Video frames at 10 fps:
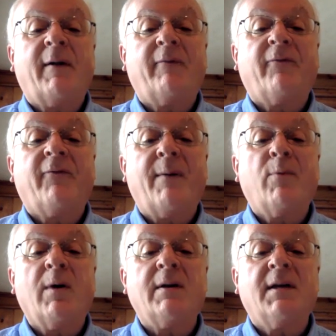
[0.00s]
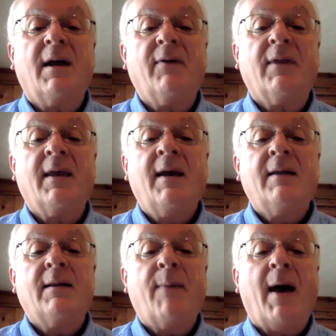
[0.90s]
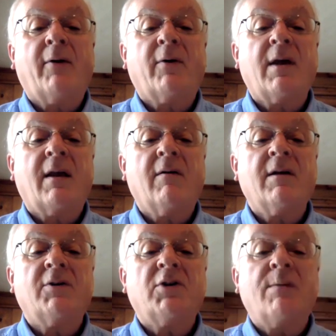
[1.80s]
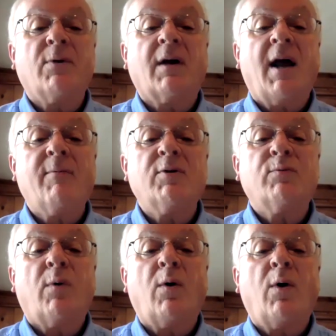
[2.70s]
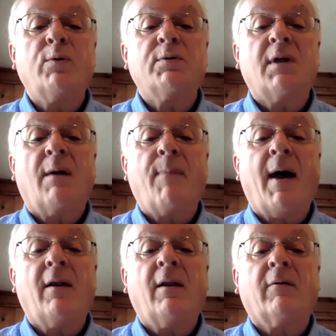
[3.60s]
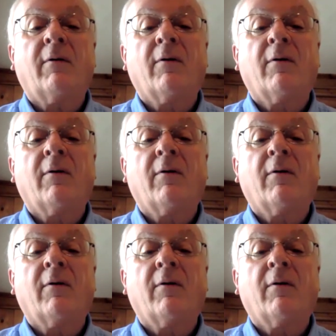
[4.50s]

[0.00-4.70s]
on February 10th, the Battle Creek Area Chamber of Commerce will host a Battle